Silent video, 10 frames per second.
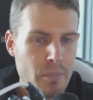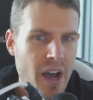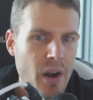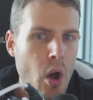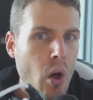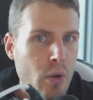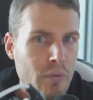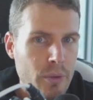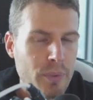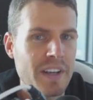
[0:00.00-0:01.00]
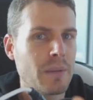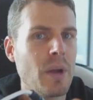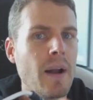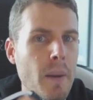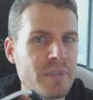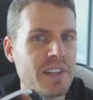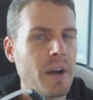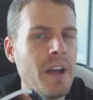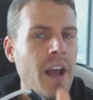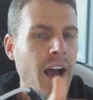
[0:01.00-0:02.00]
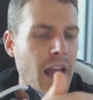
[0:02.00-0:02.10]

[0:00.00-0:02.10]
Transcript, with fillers: I'm not all over the place. I'm not ups and down.